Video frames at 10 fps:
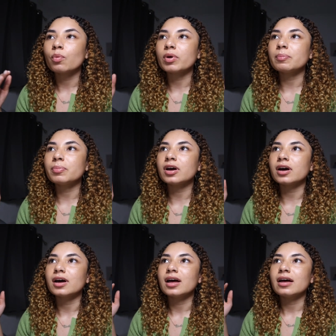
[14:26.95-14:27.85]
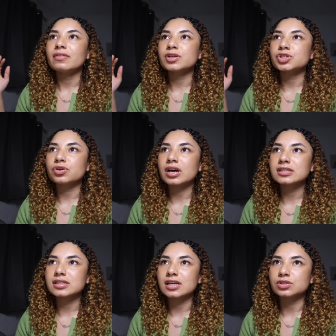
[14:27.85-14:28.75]
we put the
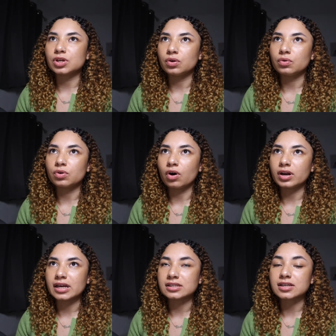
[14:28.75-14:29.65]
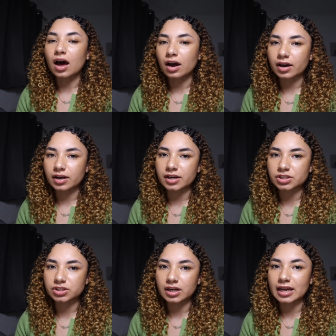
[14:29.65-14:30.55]
trust into who God is
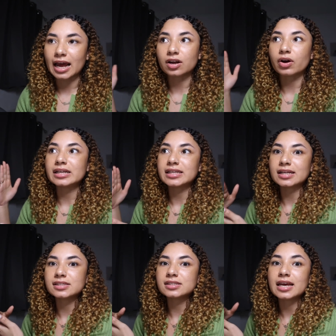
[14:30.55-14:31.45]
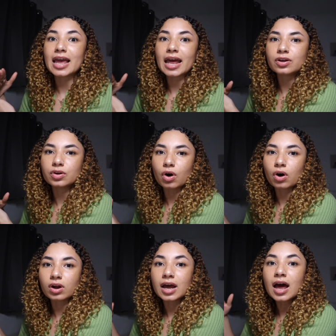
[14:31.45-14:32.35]
unconditionally and our identity in
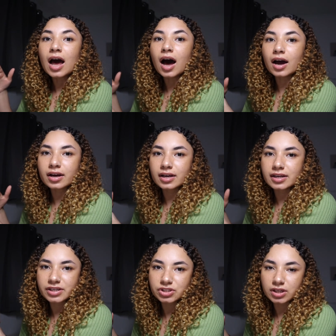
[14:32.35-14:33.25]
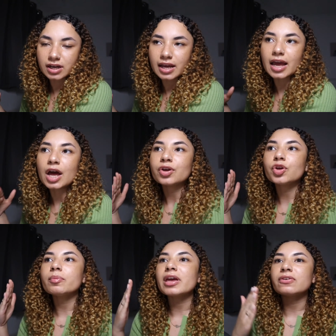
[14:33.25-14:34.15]
God unconditionally.
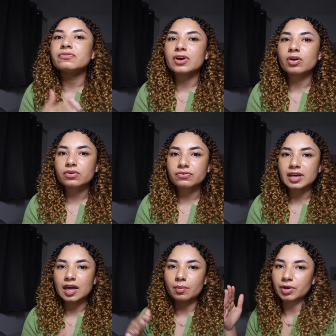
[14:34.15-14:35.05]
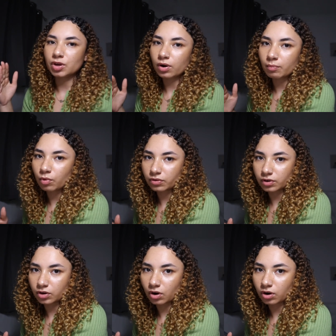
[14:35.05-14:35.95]
You may feel defeated, but you are more than
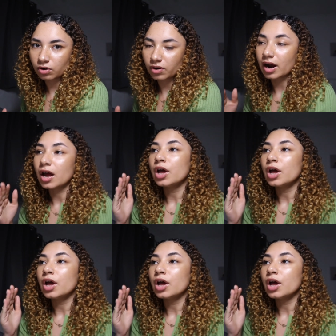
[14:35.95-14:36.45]
a conqueror.